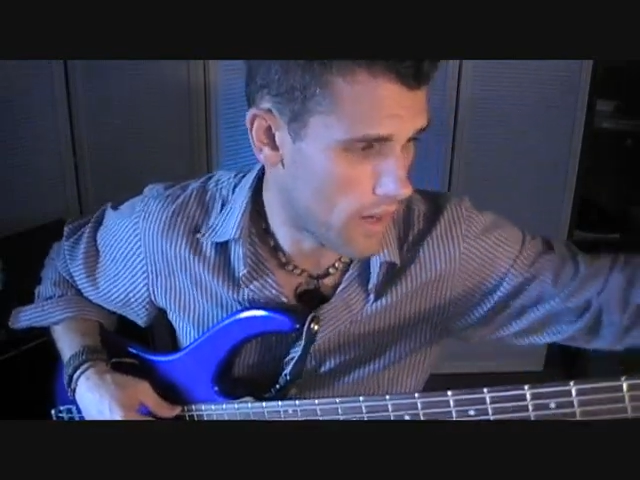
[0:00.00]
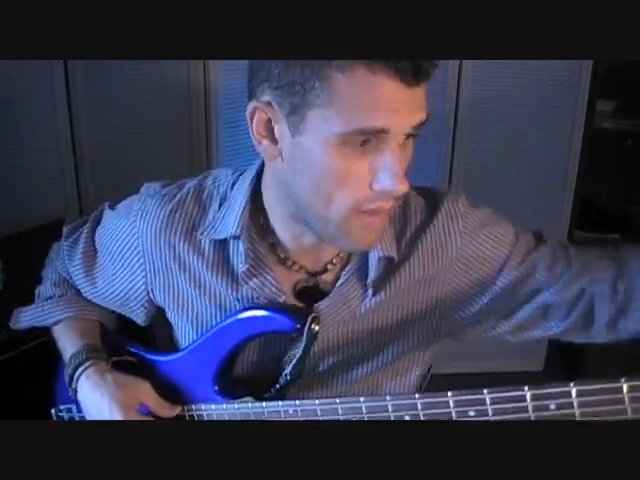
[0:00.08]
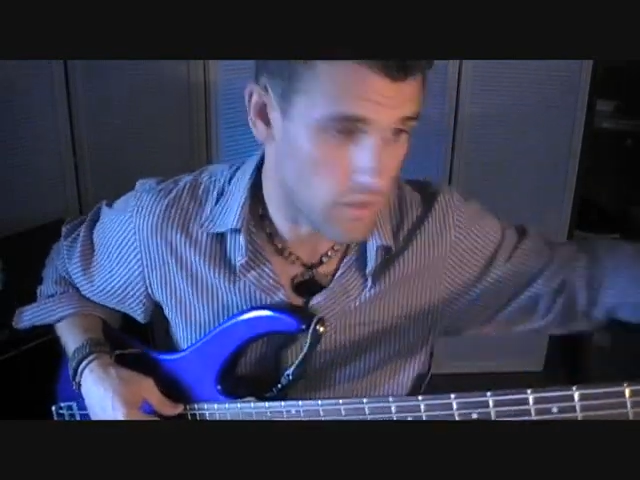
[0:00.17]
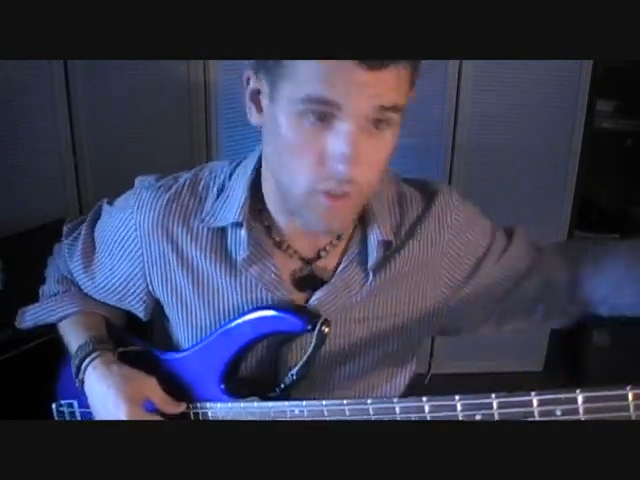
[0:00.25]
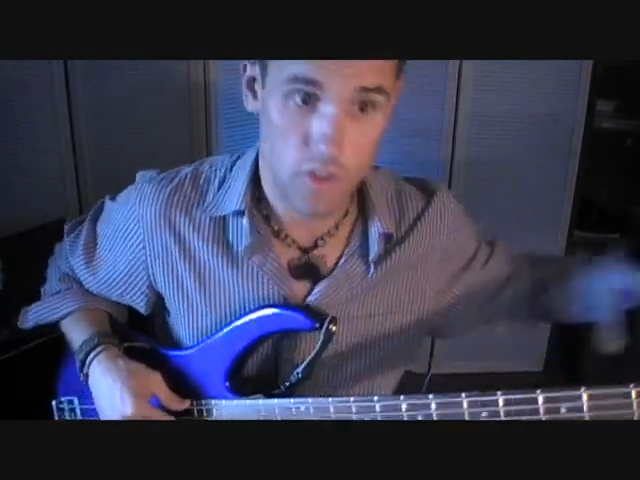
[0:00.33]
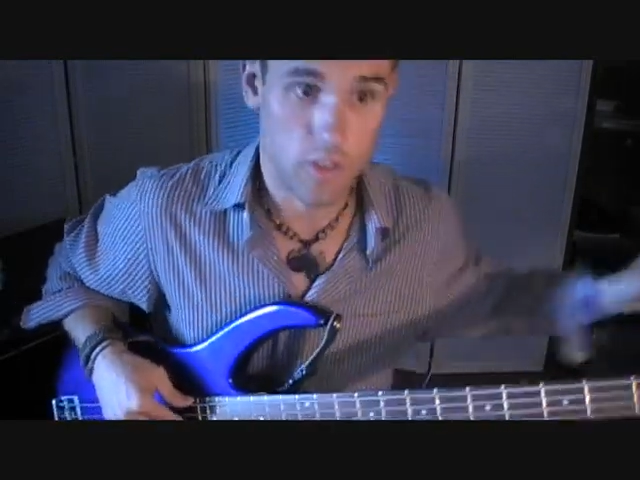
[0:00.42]

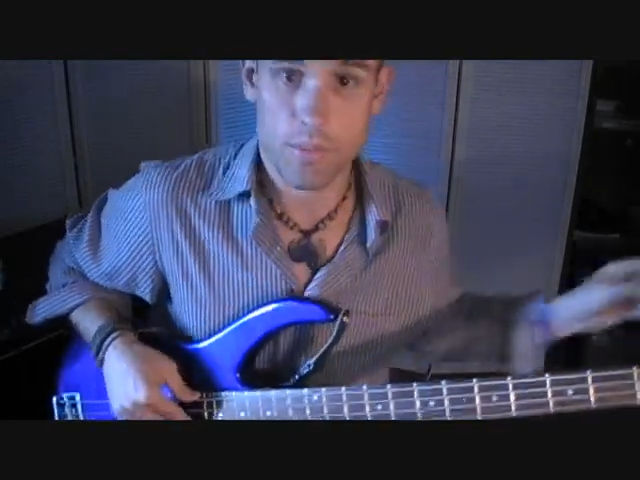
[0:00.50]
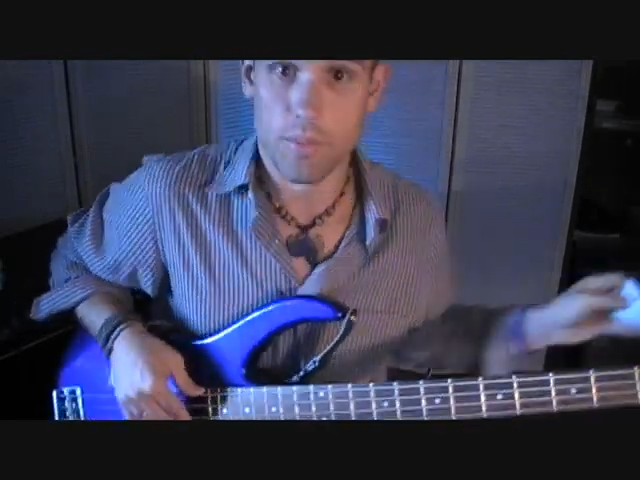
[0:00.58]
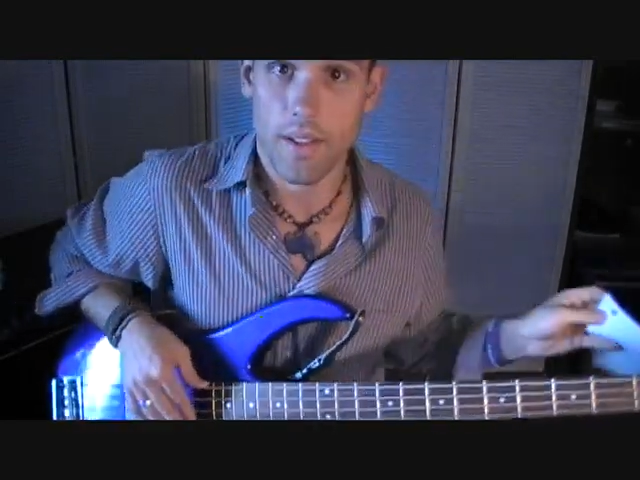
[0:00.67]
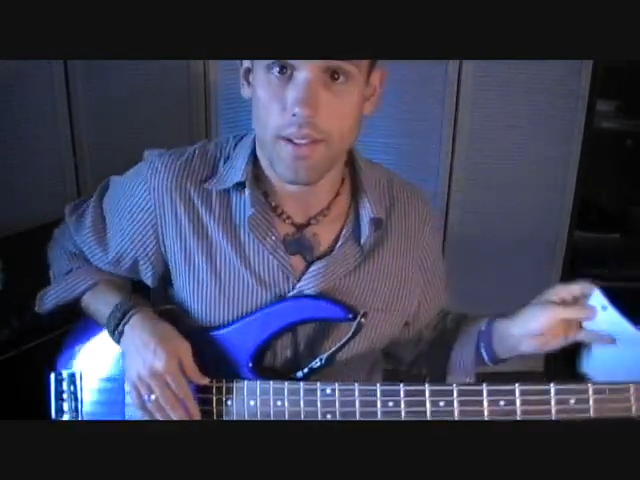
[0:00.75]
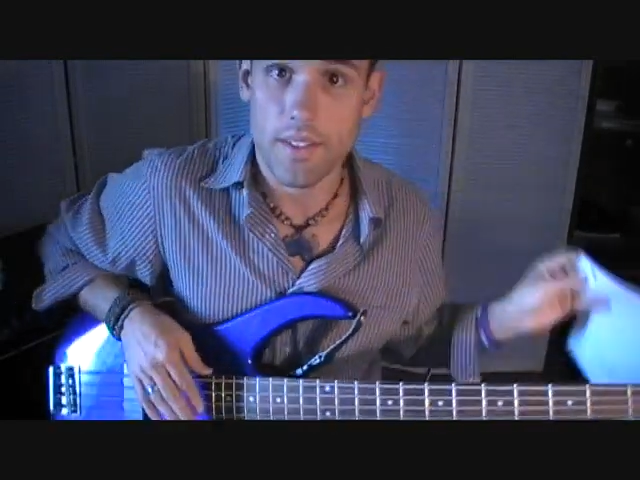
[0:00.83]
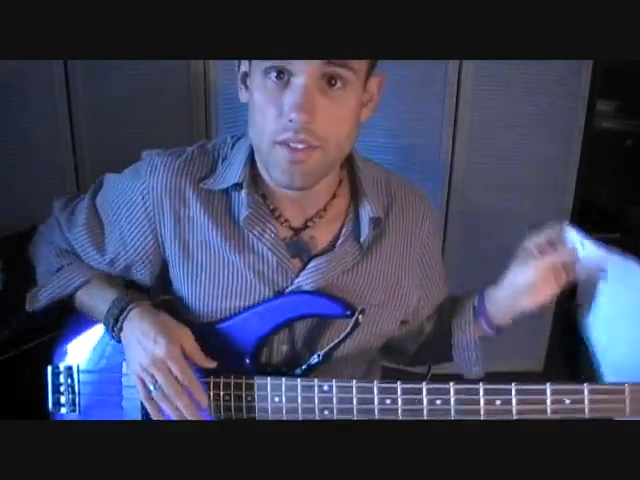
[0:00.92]
have to just
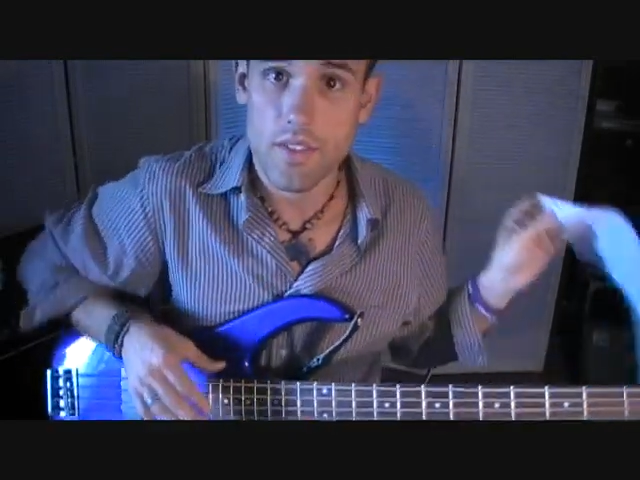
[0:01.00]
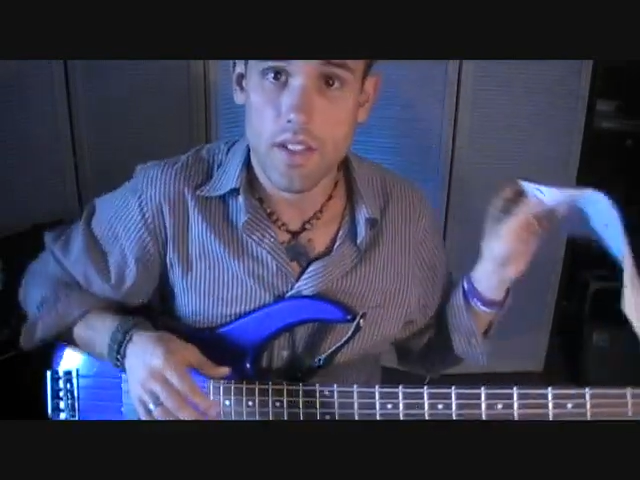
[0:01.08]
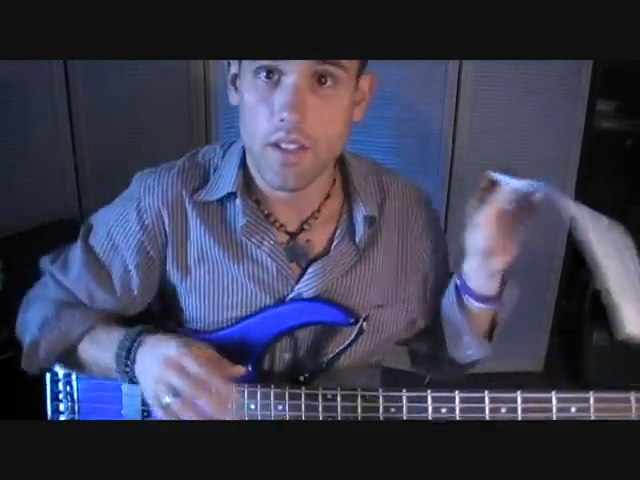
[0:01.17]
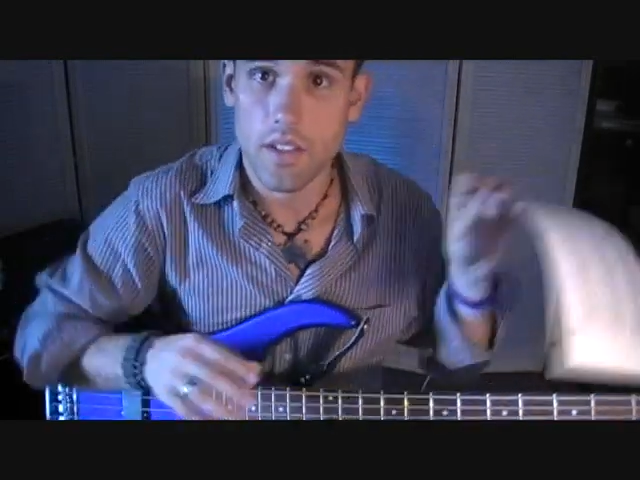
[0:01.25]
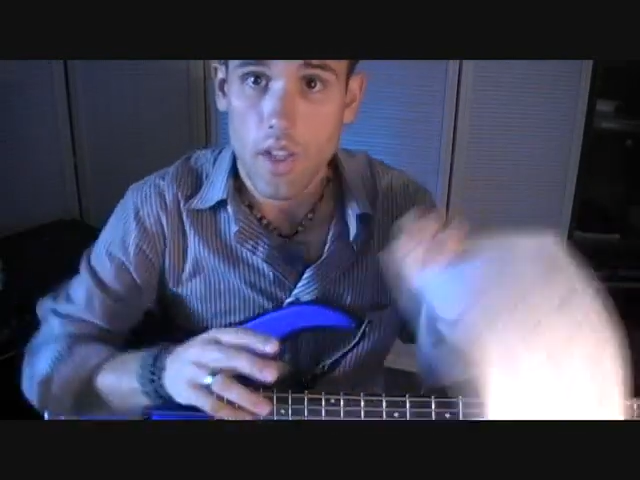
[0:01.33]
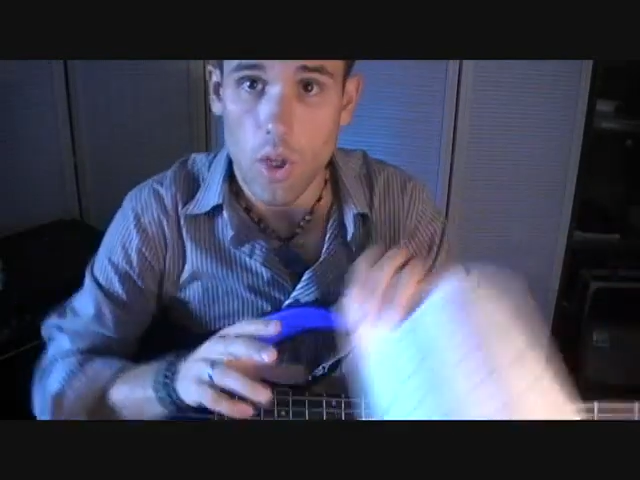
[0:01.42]
play in
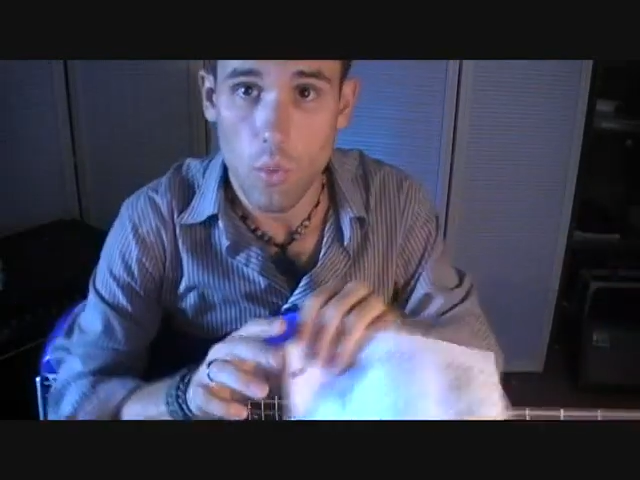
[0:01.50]
C.